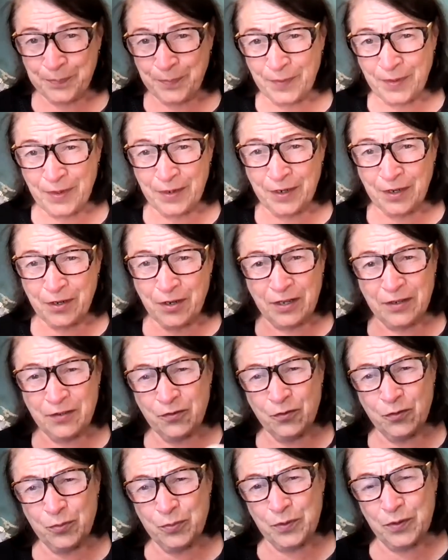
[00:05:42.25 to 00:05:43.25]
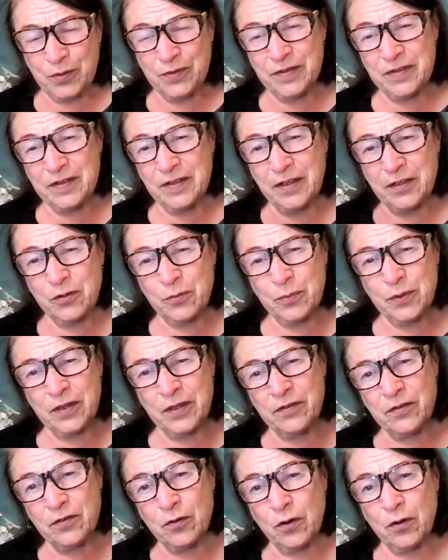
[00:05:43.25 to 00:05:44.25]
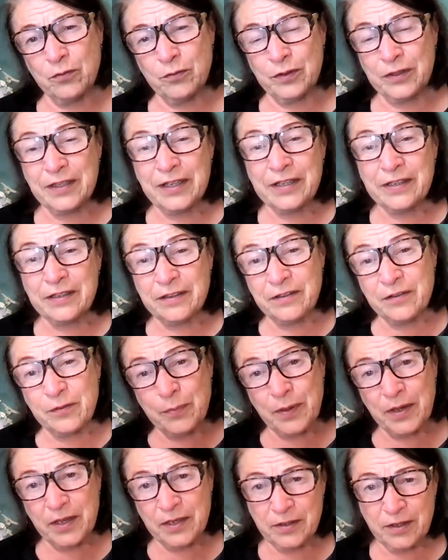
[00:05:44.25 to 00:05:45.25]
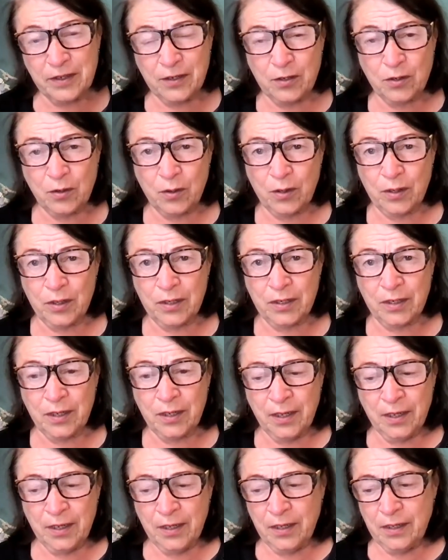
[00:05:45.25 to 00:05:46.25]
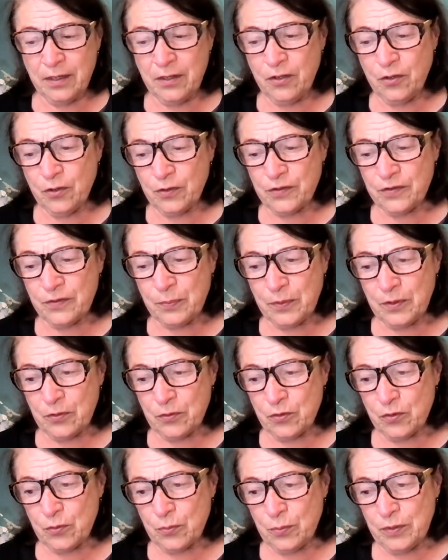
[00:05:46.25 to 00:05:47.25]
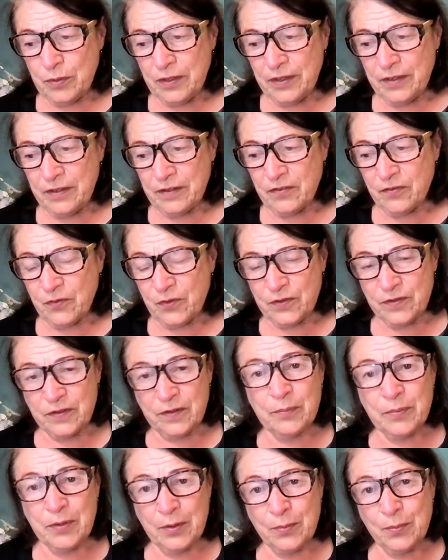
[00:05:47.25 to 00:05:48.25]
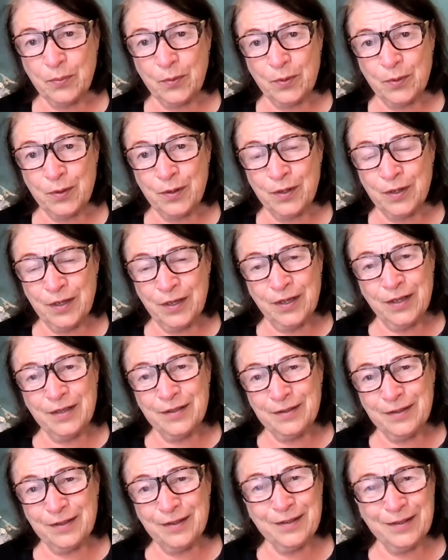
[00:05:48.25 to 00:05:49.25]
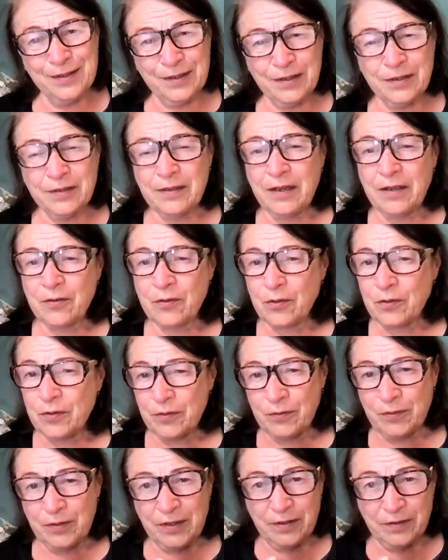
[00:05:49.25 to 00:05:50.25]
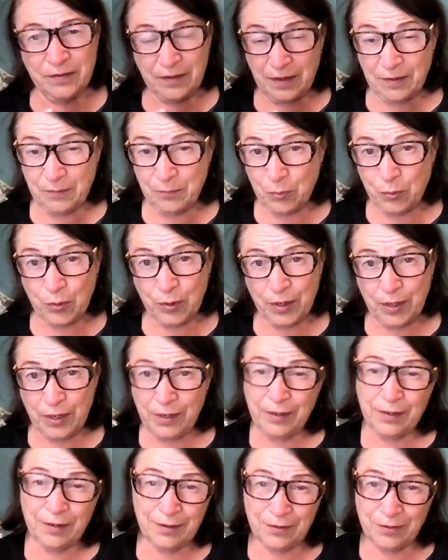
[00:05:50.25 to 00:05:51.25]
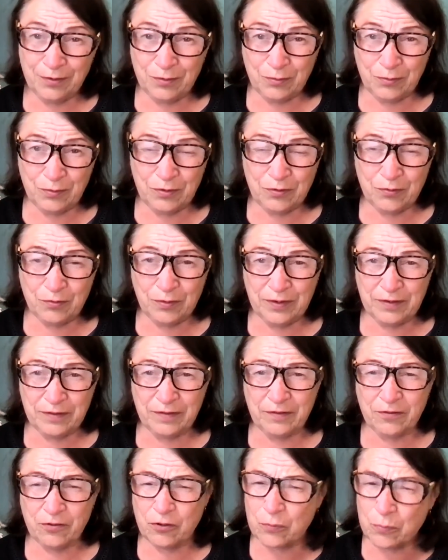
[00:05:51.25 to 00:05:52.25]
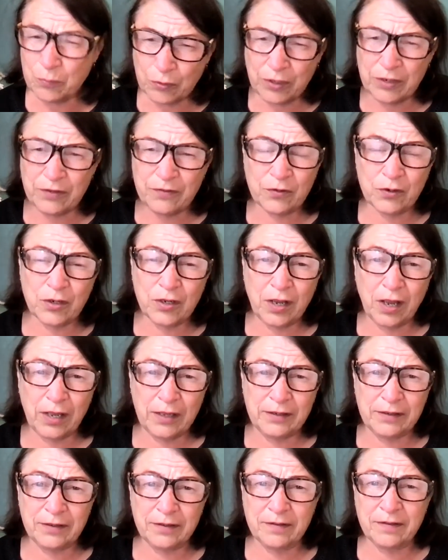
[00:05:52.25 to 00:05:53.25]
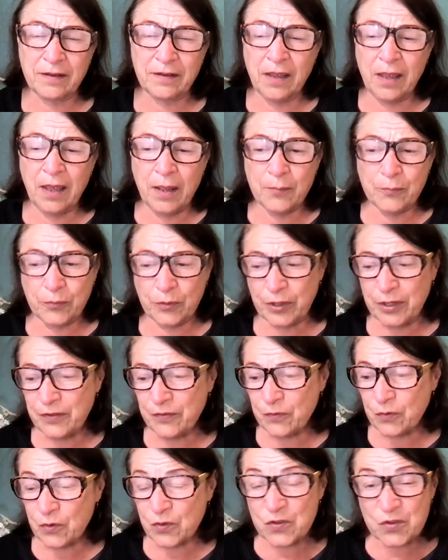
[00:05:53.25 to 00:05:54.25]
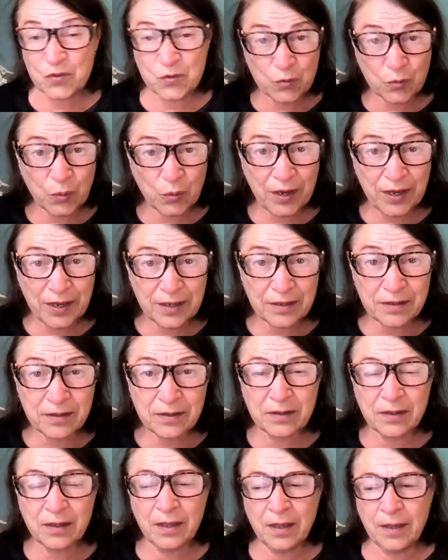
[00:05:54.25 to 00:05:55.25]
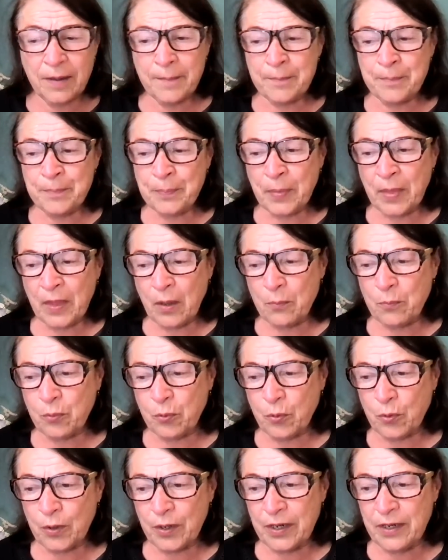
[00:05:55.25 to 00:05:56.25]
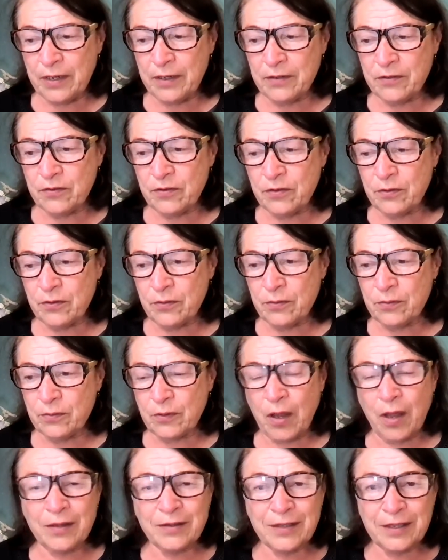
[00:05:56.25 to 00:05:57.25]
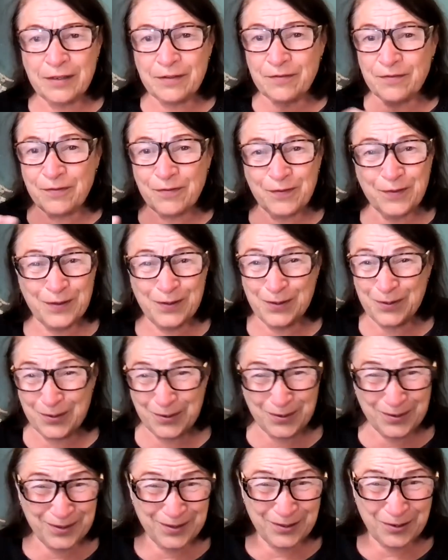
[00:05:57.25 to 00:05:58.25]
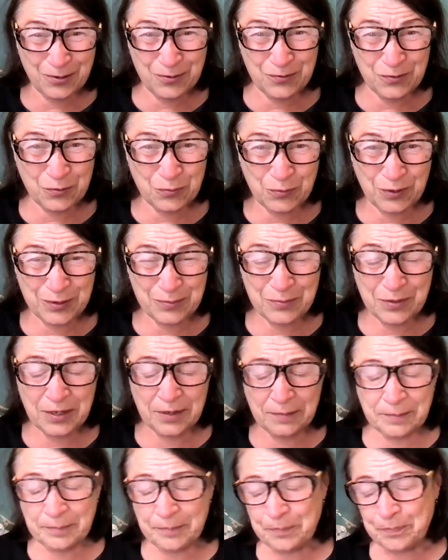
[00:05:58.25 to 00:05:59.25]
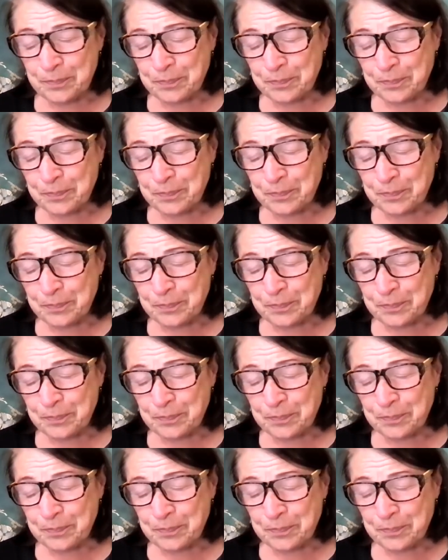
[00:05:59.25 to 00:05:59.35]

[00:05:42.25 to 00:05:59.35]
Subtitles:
And I kind of group those together because they're all related depending on your spiritual place. For some people, they can get down on their knees and pray through the transition, pray for guidance, pray for strength, pray to not let fear overwhelm them.